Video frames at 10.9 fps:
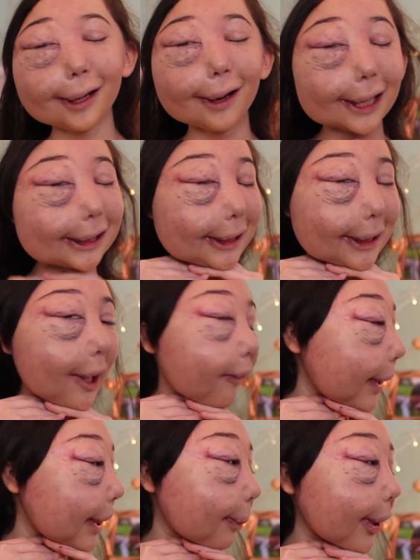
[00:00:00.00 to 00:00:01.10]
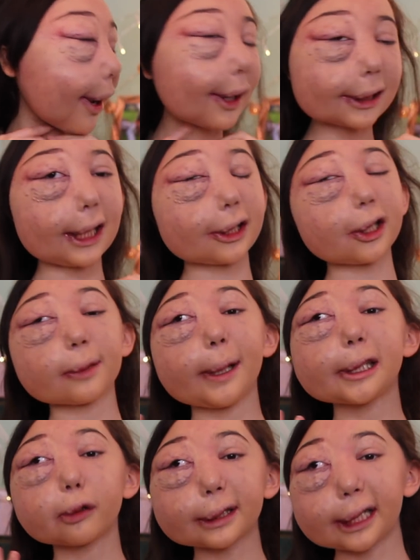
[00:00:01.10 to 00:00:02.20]
I just love this product. It just
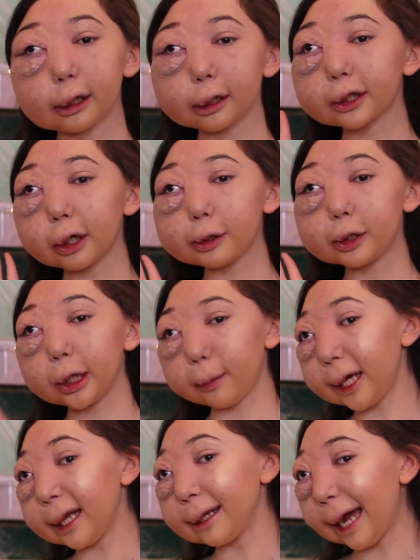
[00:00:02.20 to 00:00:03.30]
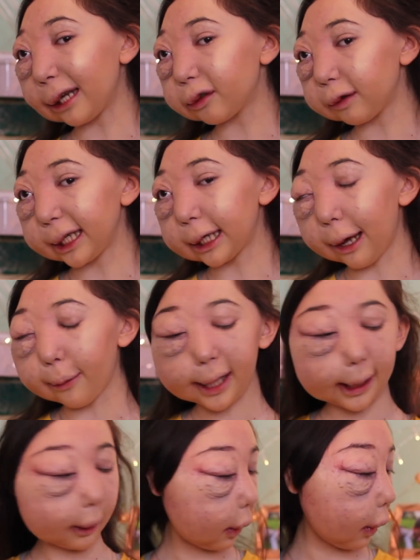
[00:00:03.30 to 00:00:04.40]
makes your skin look so dewy and naturally glowy.